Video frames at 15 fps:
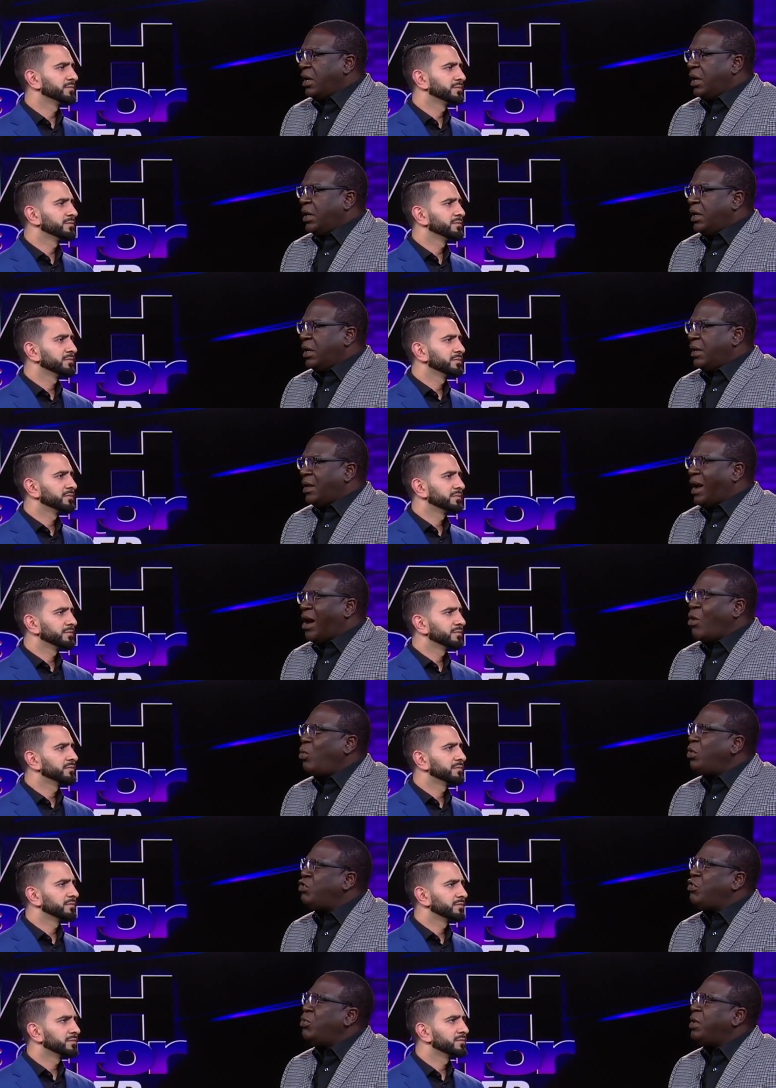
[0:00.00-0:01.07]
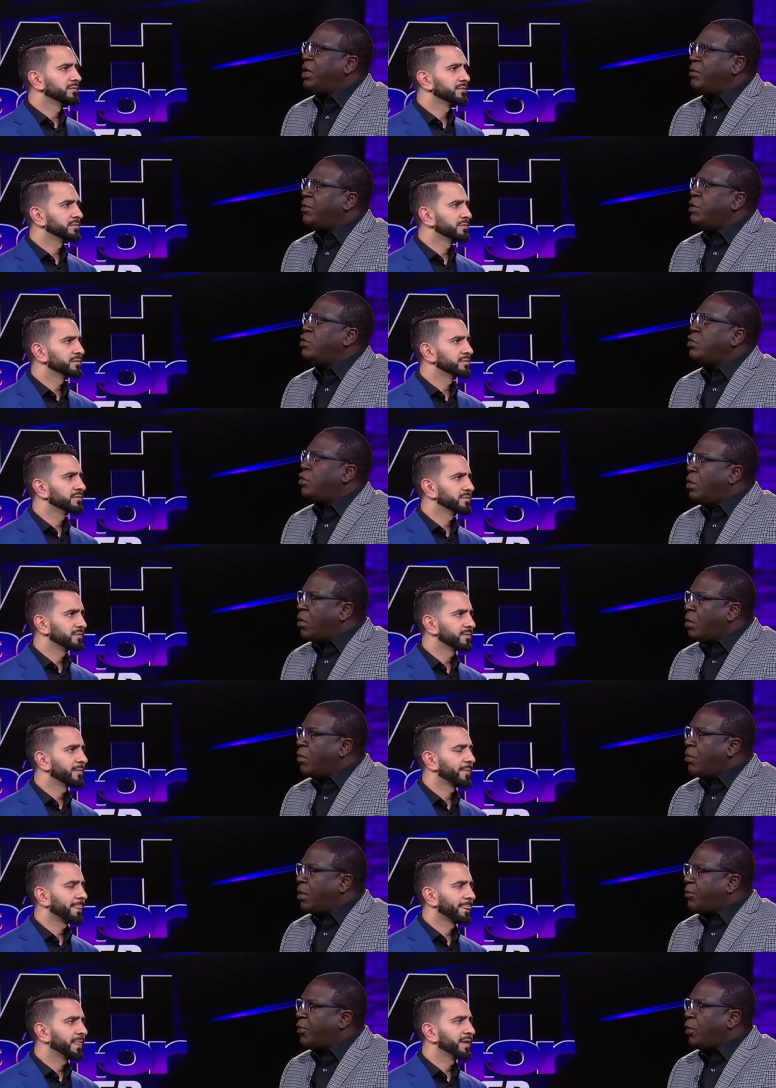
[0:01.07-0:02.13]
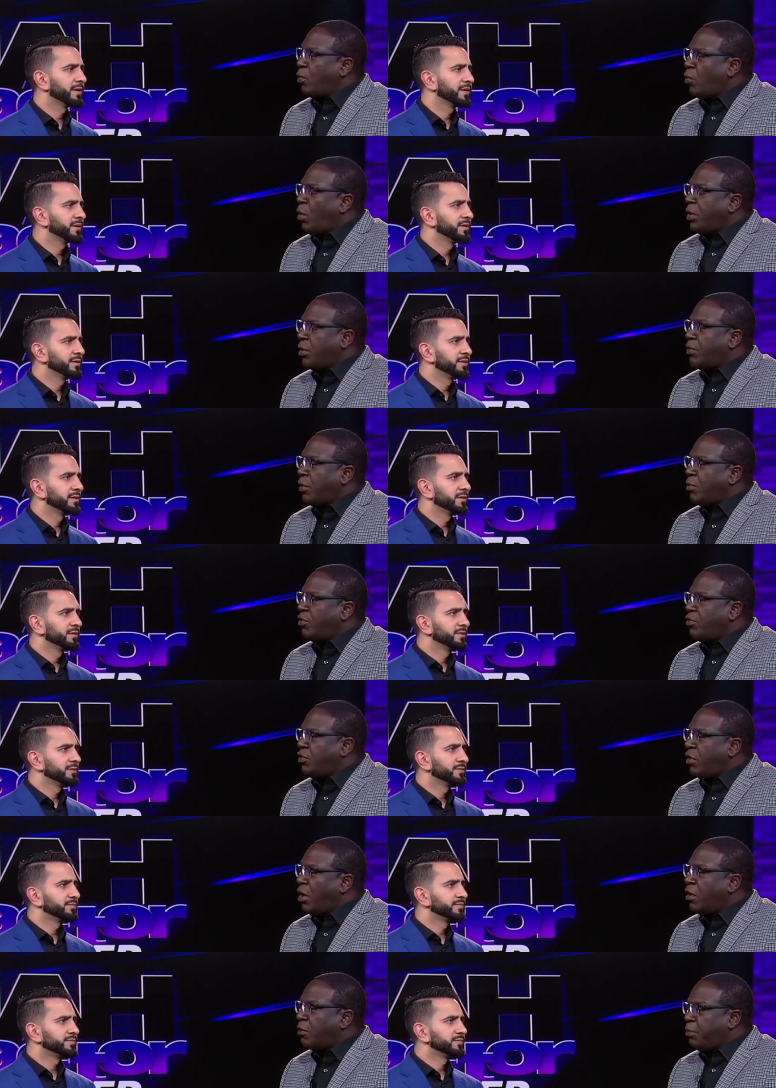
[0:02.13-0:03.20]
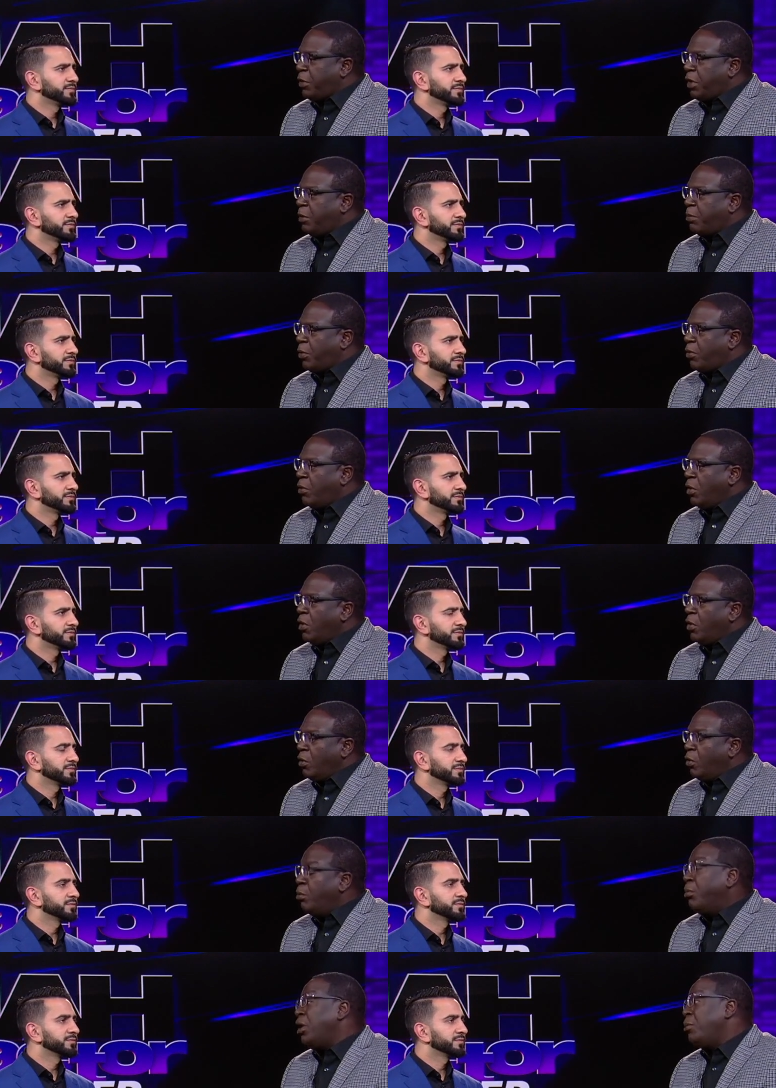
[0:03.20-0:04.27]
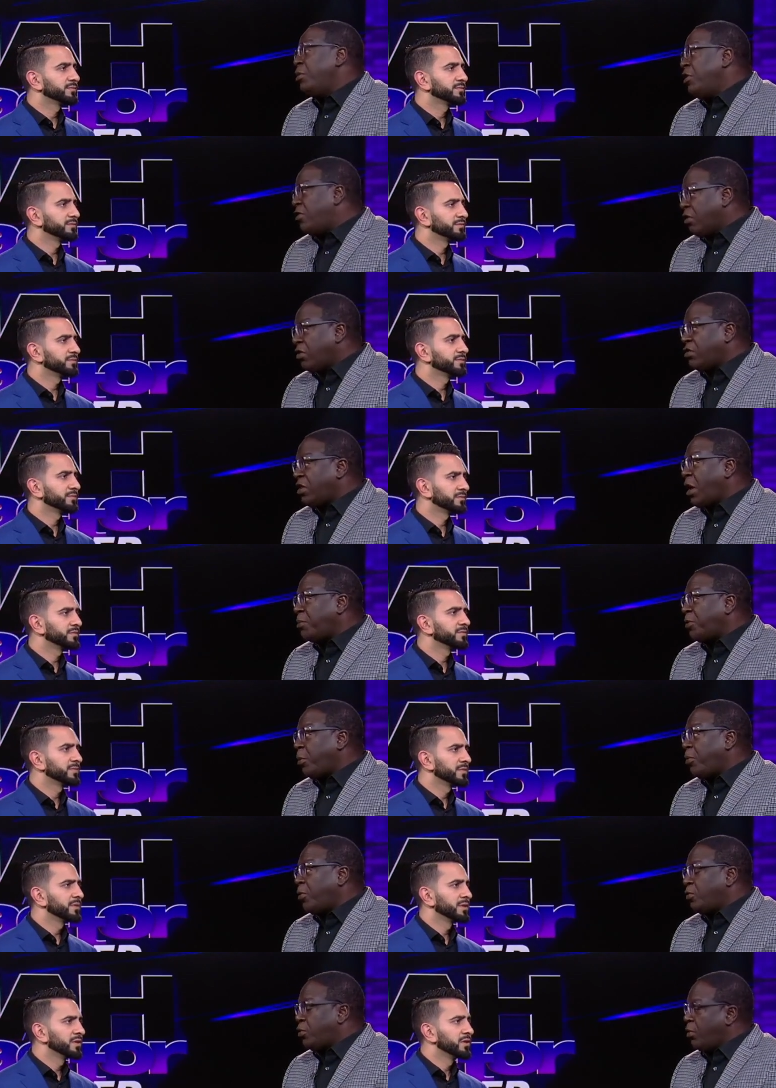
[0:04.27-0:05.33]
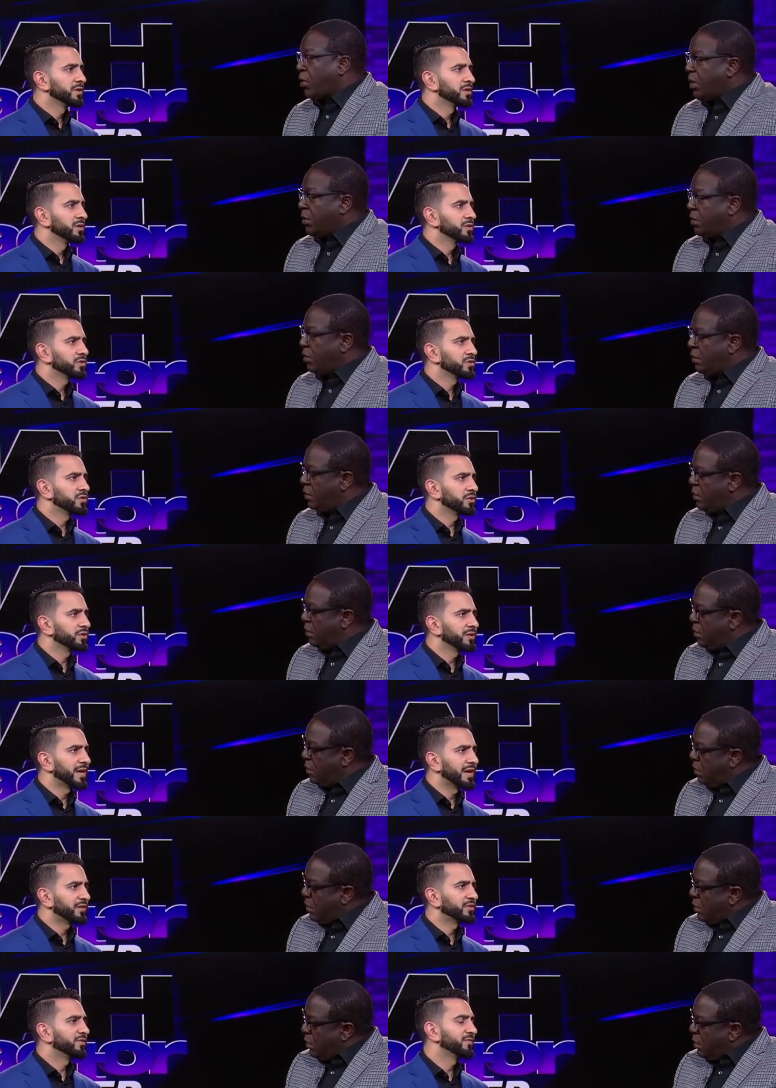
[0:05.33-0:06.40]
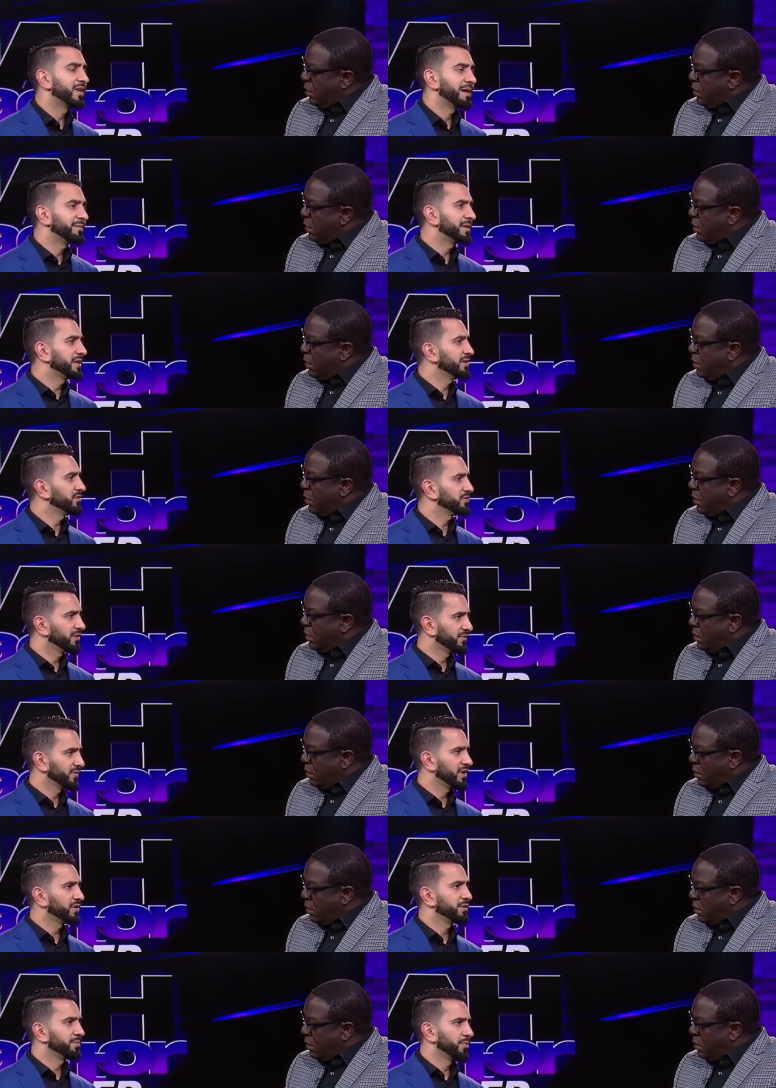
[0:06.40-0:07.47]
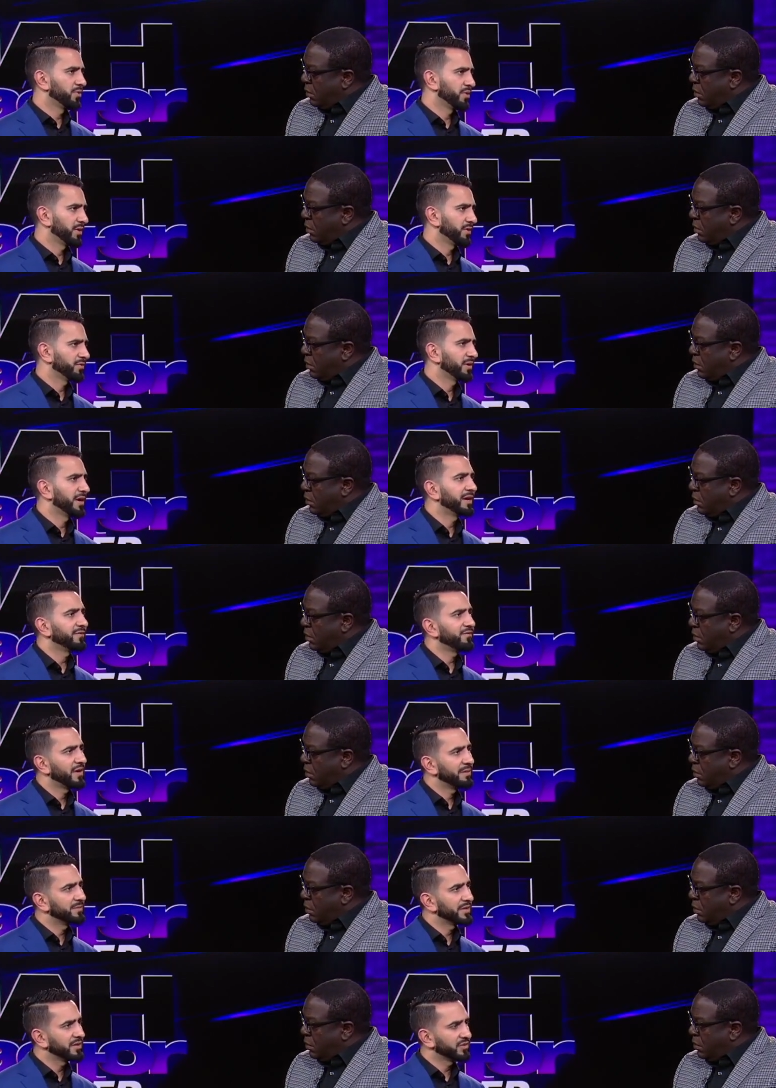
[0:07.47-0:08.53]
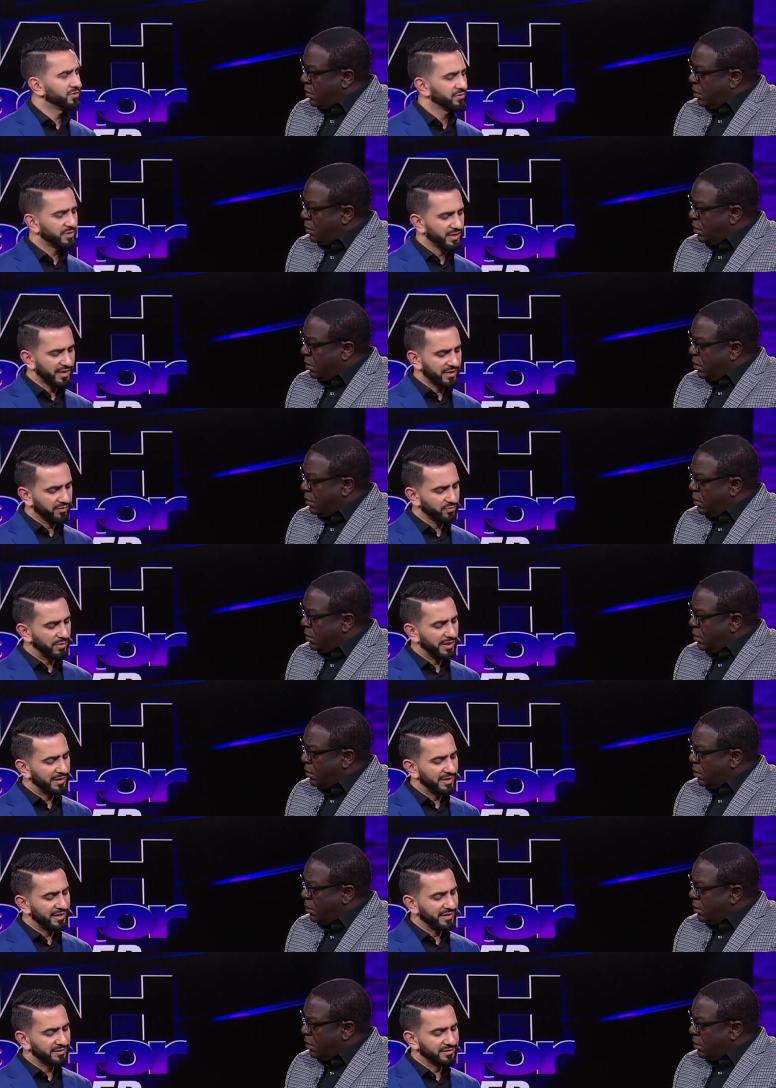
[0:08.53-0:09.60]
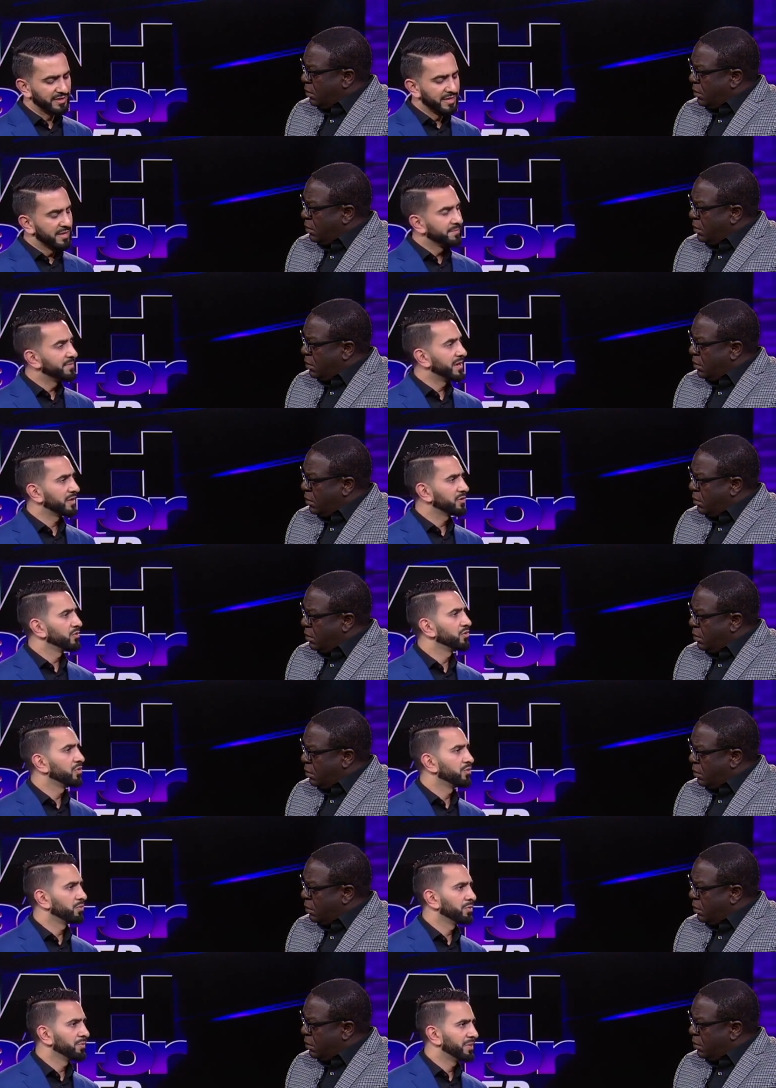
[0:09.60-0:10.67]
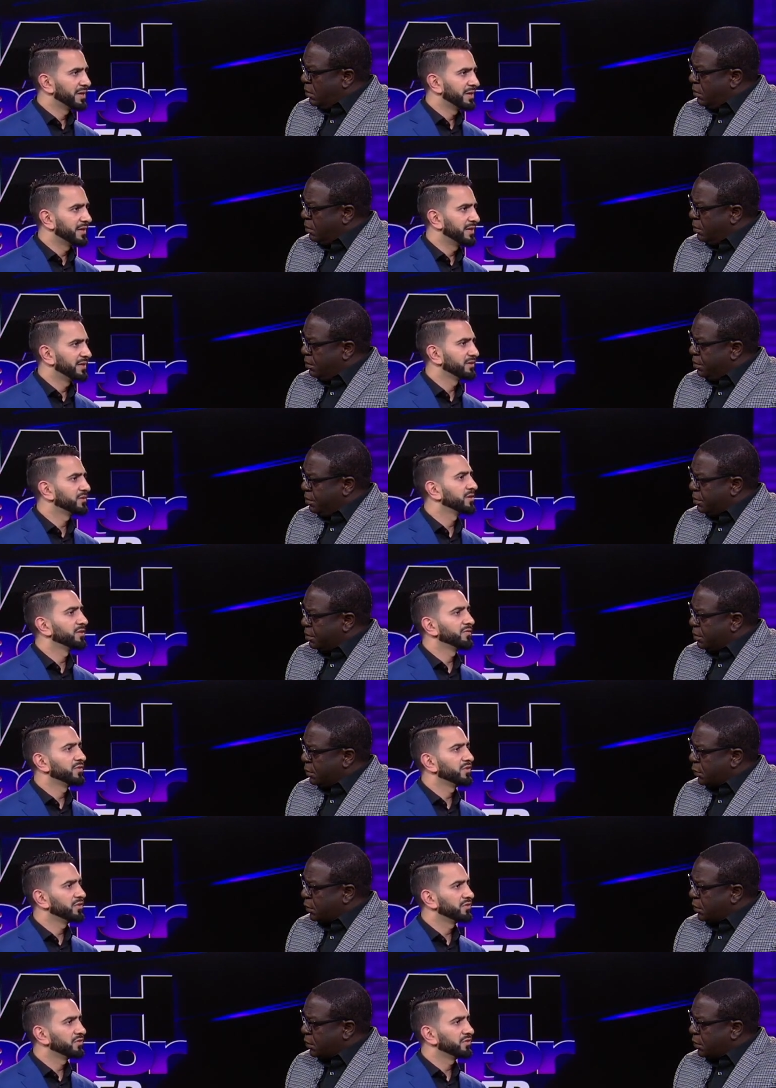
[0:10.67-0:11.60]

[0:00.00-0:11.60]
Speaker 1: And how would you even know if you're one of those young people who may be susceptible to it?
Speaker 2: Sure, yeah, so family history is very important, right? Family history as well as medical comorbidities. So if you